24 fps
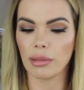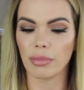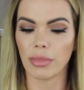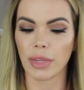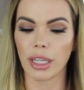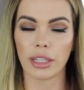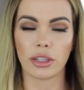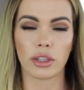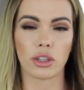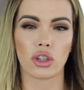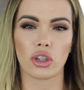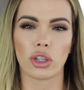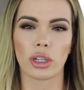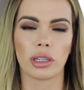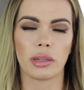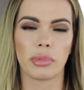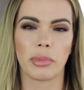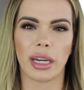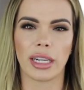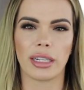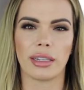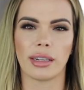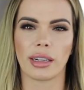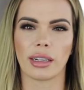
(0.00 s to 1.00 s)
It's just
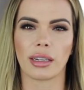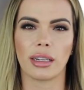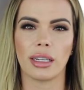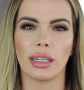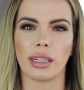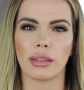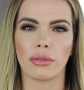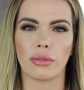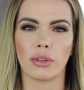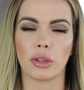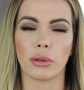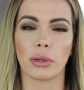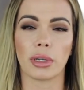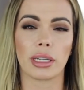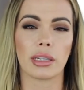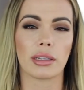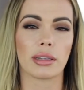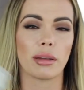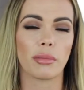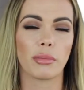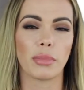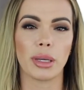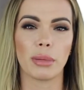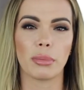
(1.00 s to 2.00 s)
my technique of doing it.
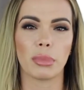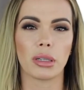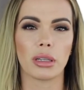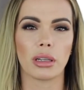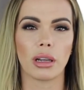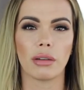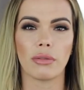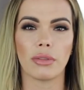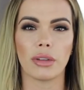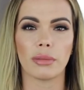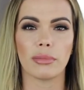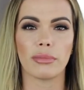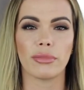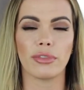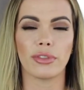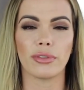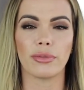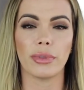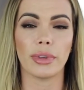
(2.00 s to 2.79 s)
Some people love them.